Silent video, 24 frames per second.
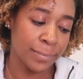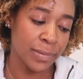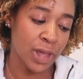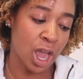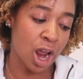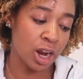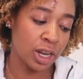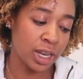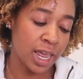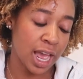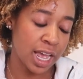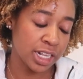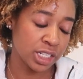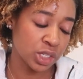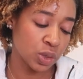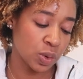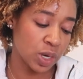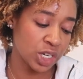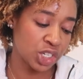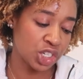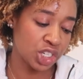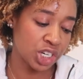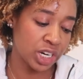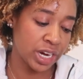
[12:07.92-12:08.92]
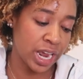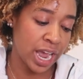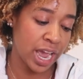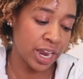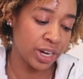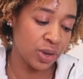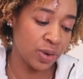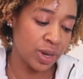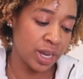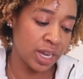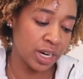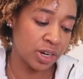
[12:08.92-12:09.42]
Our last question, how
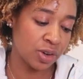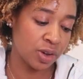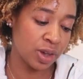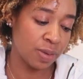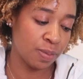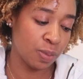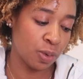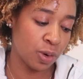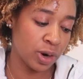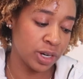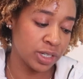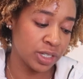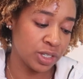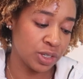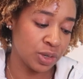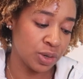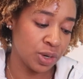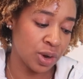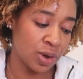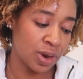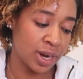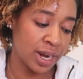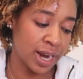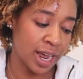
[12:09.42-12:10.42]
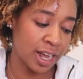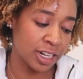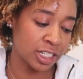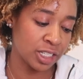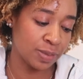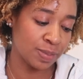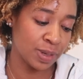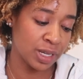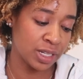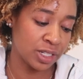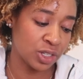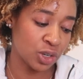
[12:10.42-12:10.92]
do you handle important studio
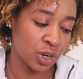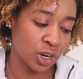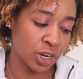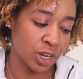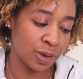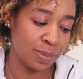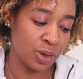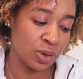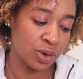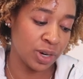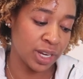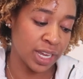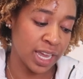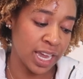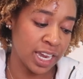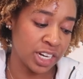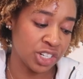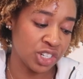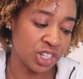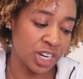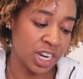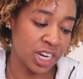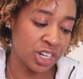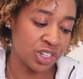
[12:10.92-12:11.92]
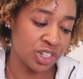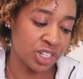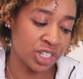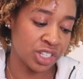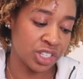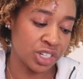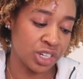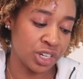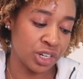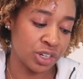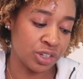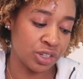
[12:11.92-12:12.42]
announcements or communicate changes
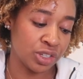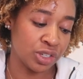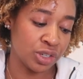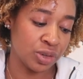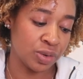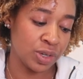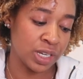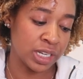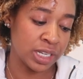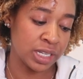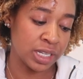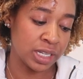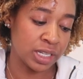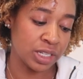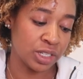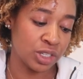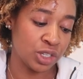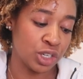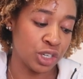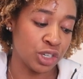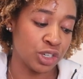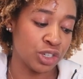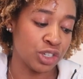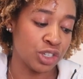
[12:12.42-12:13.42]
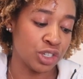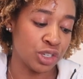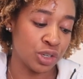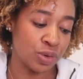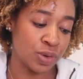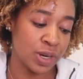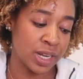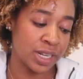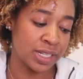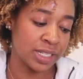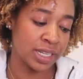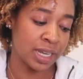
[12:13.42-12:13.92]
to your
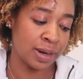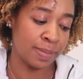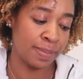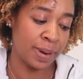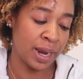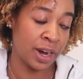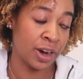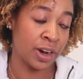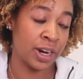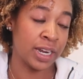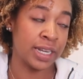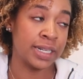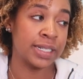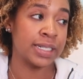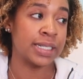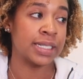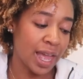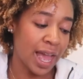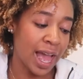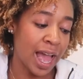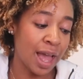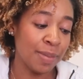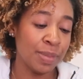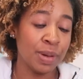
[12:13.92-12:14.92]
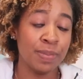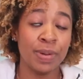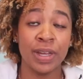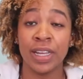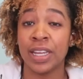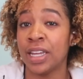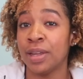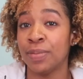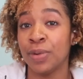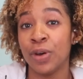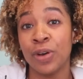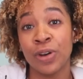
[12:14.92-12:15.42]
students and parents? I'm a big
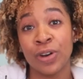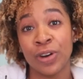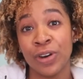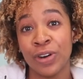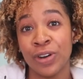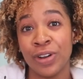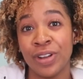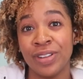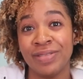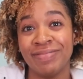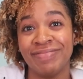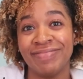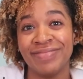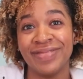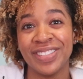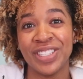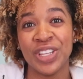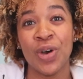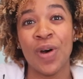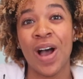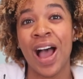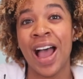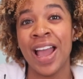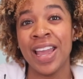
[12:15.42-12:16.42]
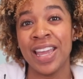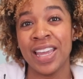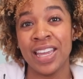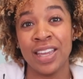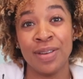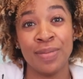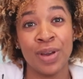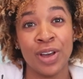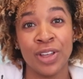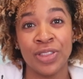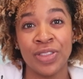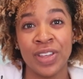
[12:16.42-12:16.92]
email girl, so I
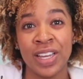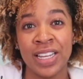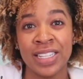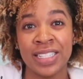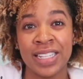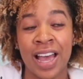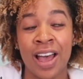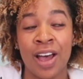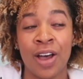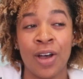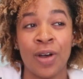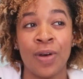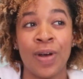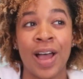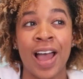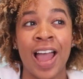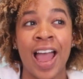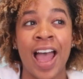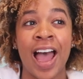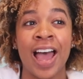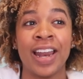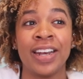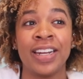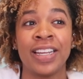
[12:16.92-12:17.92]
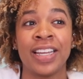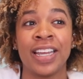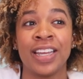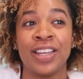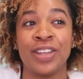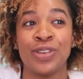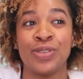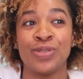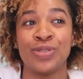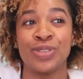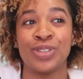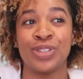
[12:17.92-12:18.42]
email things out. I had to get
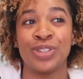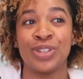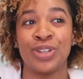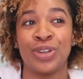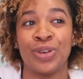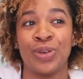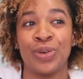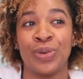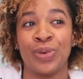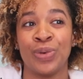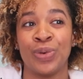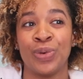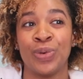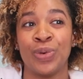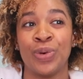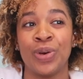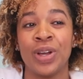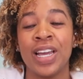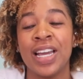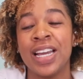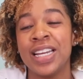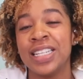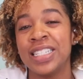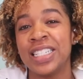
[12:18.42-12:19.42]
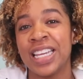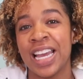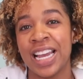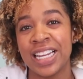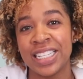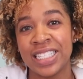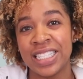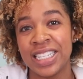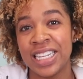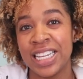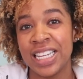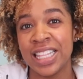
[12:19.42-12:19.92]
used to
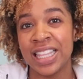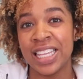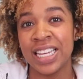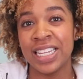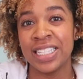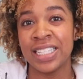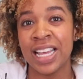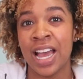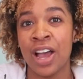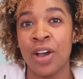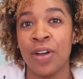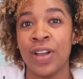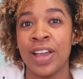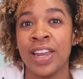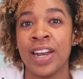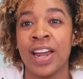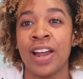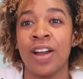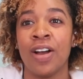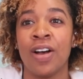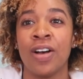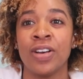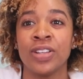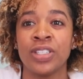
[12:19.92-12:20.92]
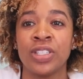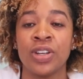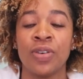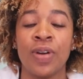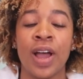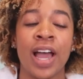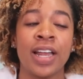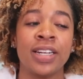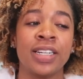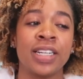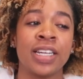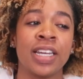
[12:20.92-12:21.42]
texting things out, and I also
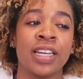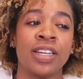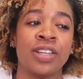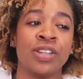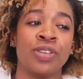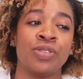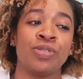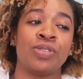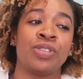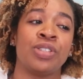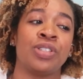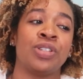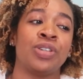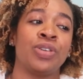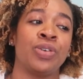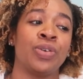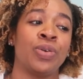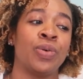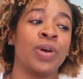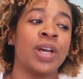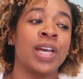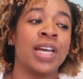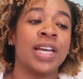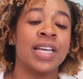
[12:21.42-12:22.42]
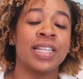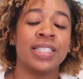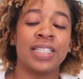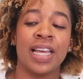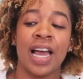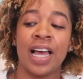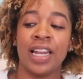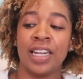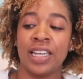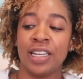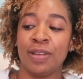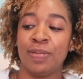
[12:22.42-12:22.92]
had to get used to
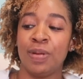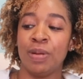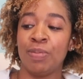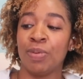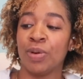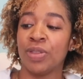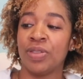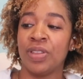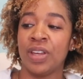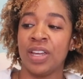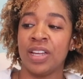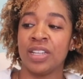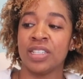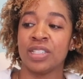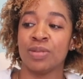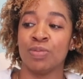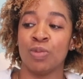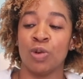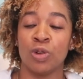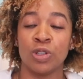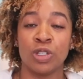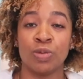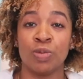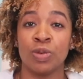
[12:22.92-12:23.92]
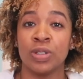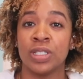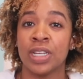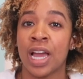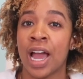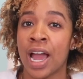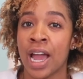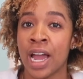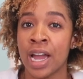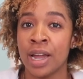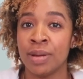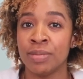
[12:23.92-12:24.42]
telling people things multiple
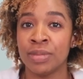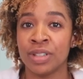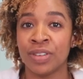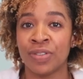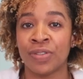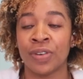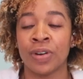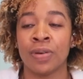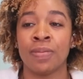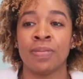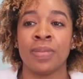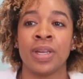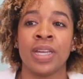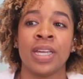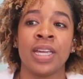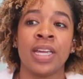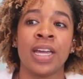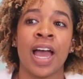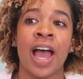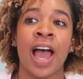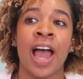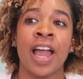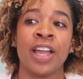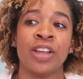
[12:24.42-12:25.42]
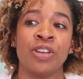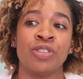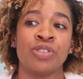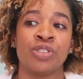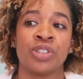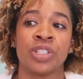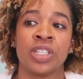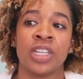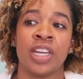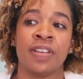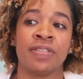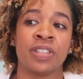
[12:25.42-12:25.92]
times. For me, I
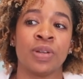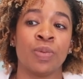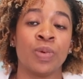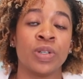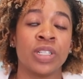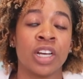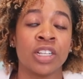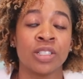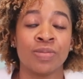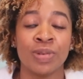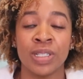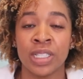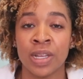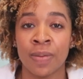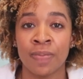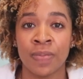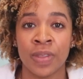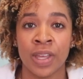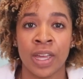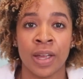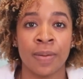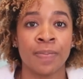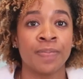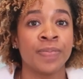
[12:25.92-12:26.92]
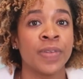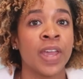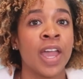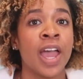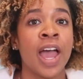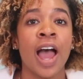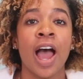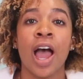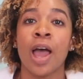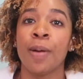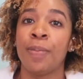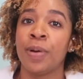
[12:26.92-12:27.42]
usually, if someone tells me something,
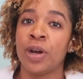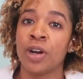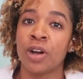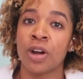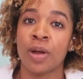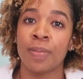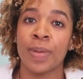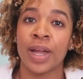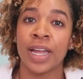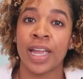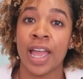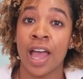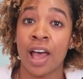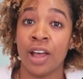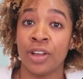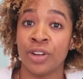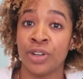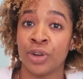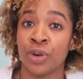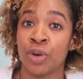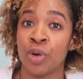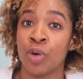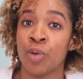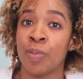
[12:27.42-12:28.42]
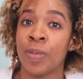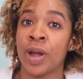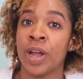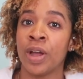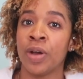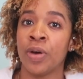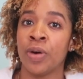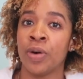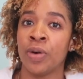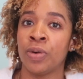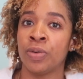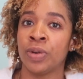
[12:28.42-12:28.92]
I put it on my calendar or
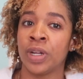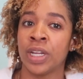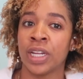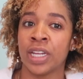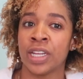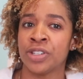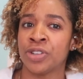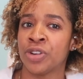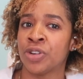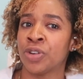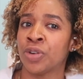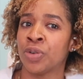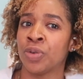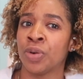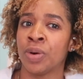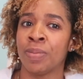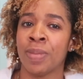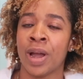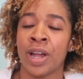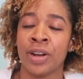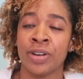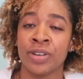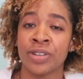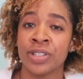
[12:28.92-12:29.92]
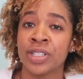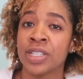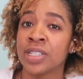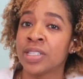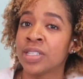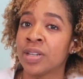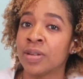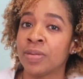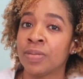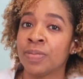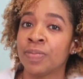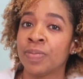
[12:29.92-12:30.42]
my own like internal reminder
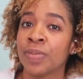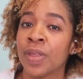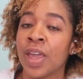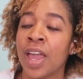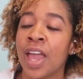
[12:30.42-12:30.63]
system.